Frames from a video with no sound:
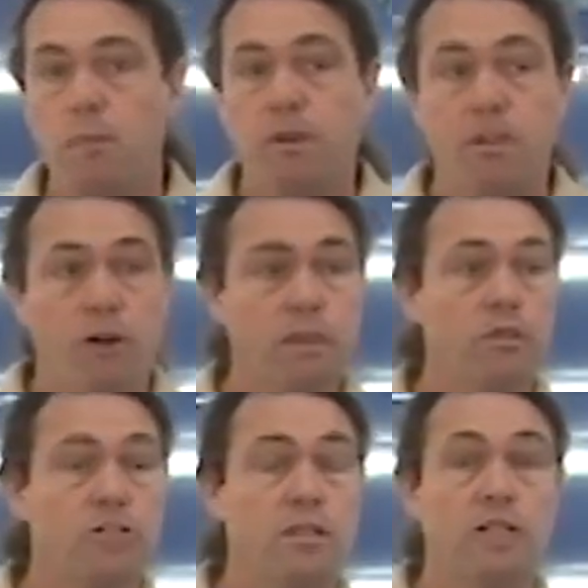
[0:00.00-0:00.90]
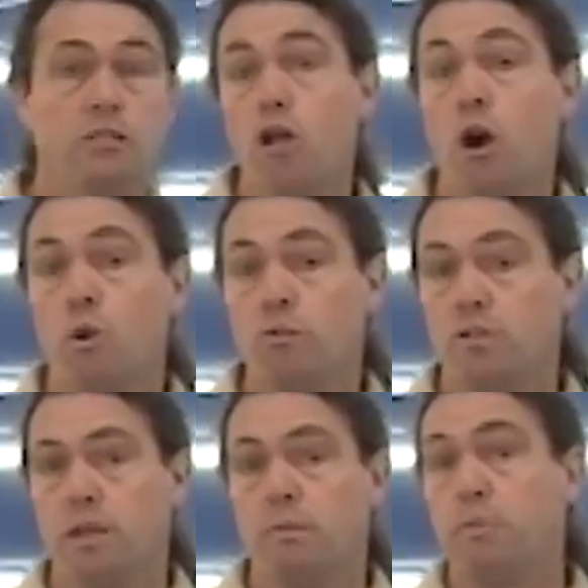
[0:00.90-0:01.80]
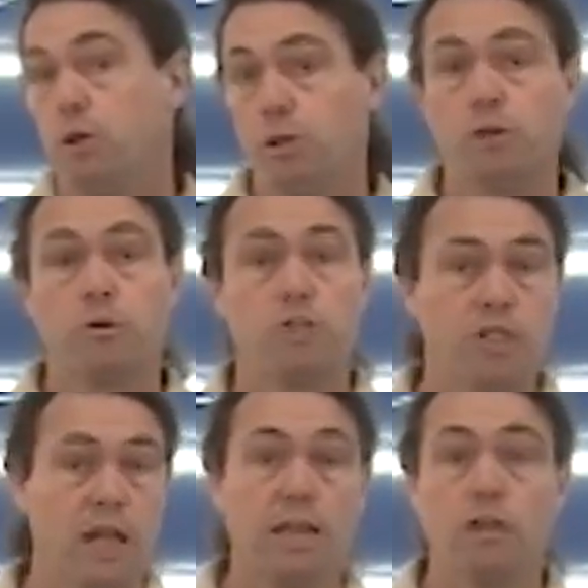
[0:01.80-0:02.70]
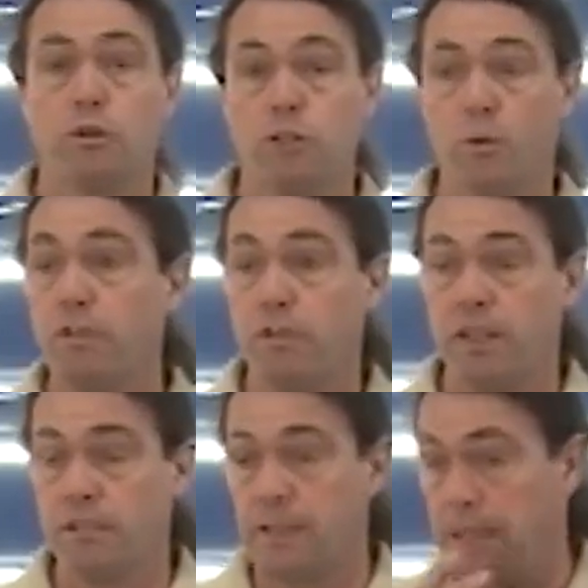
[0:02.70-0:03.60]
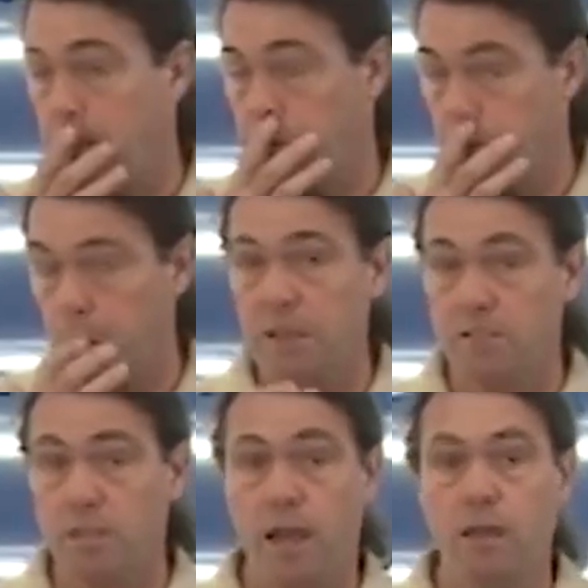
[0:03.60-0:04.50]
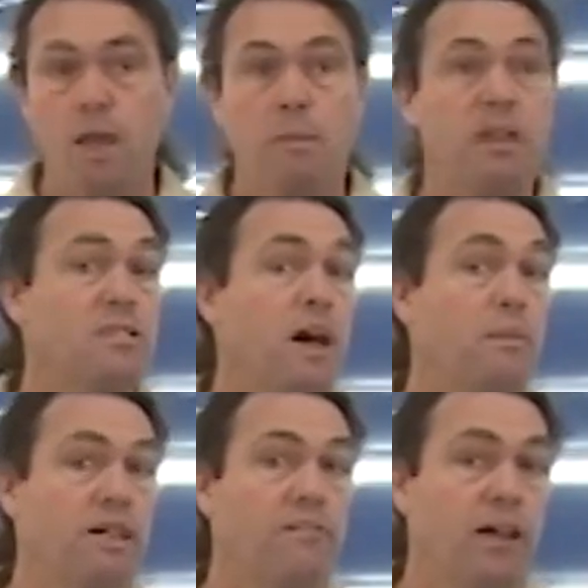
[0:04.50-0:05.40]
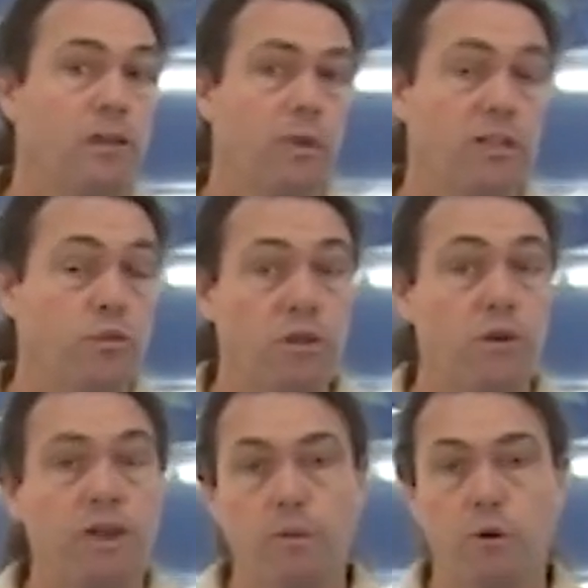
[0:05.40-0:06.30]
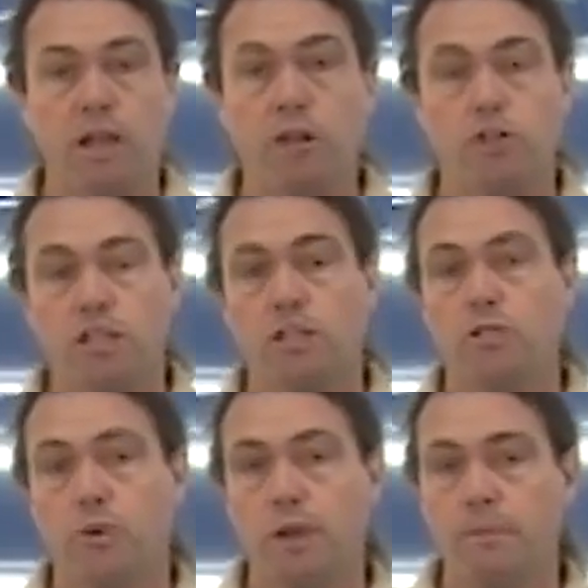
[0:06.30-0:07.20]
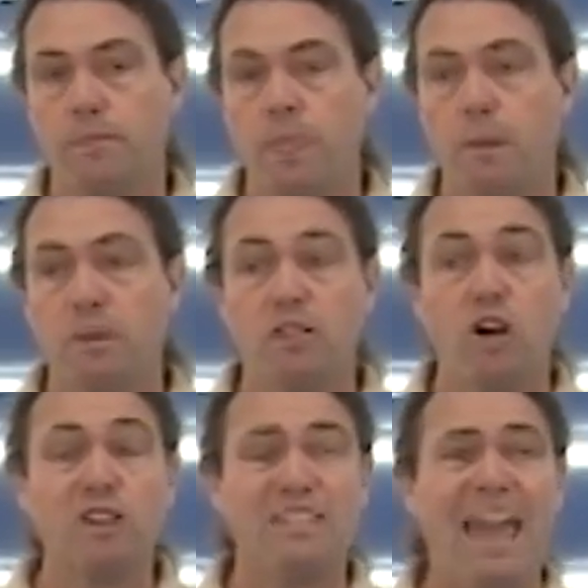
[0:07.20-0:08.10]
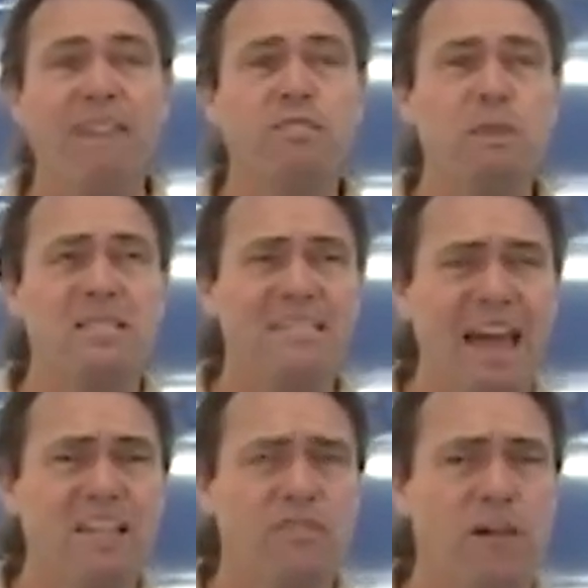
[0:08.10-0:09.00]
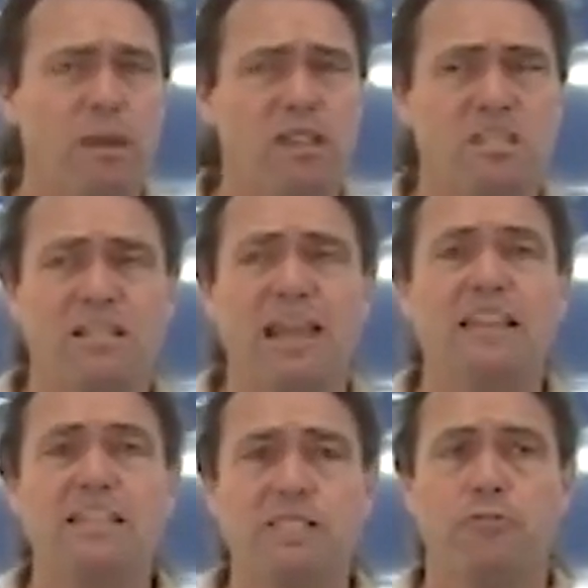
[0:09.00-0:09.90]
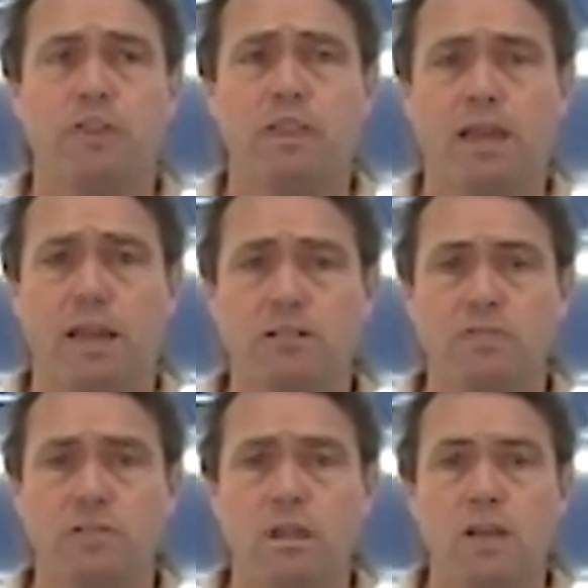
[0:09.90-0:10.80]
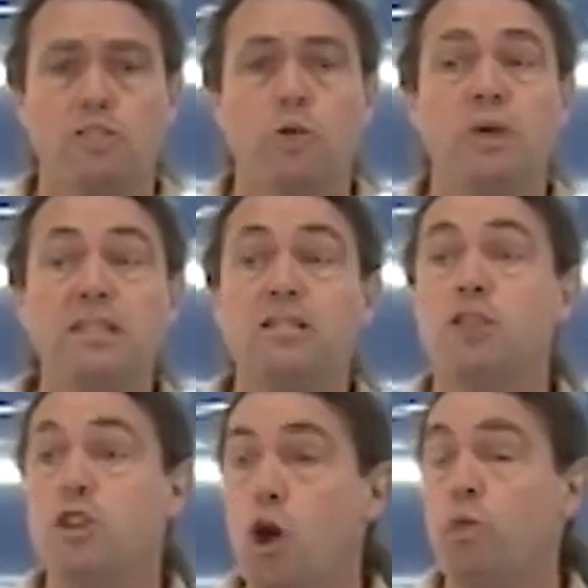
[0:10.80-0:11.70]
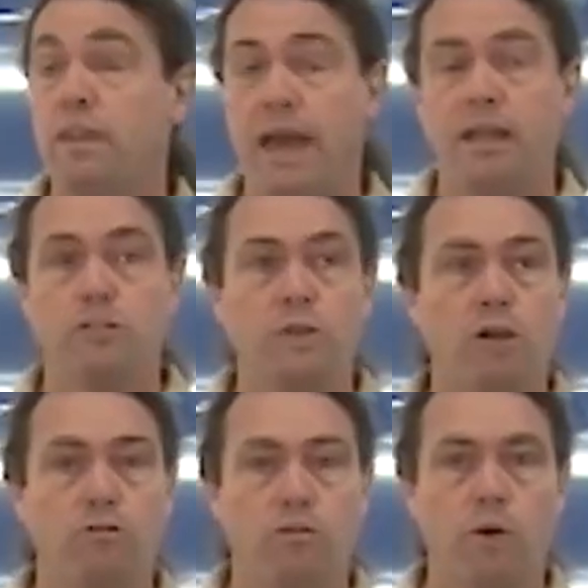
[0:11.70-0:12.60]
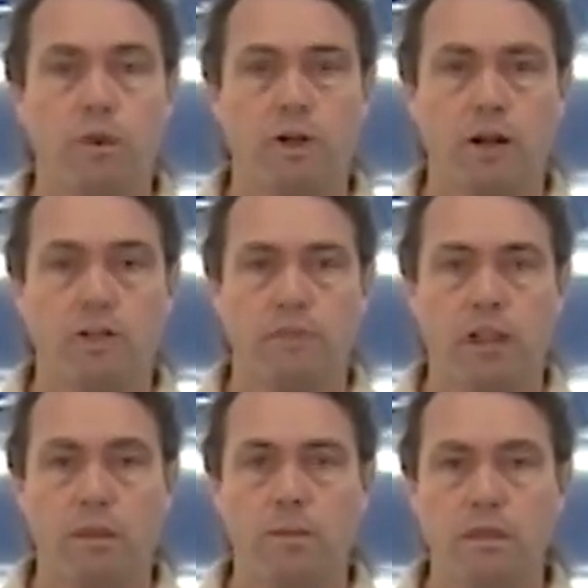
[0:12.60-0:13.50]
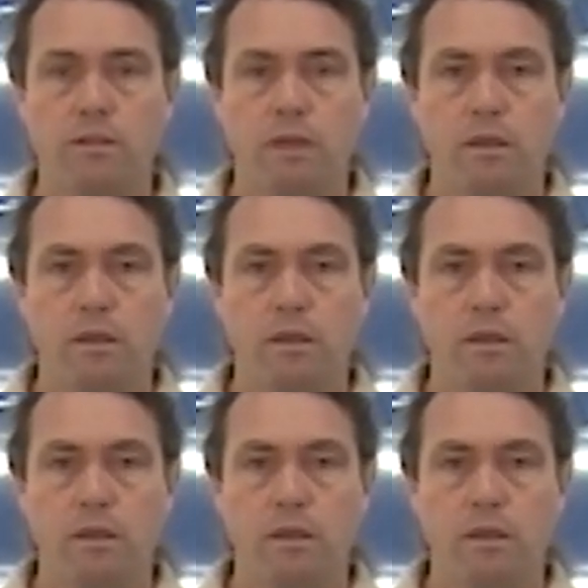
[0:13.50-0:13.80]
But there are others that don't, that pull or shake or do other things like that with their gripping style, but it's not being evaluated, so we don't have to put energy into it. But the dogs have to be satisfied by slightly different things. So we need to know that as we go forward in our development.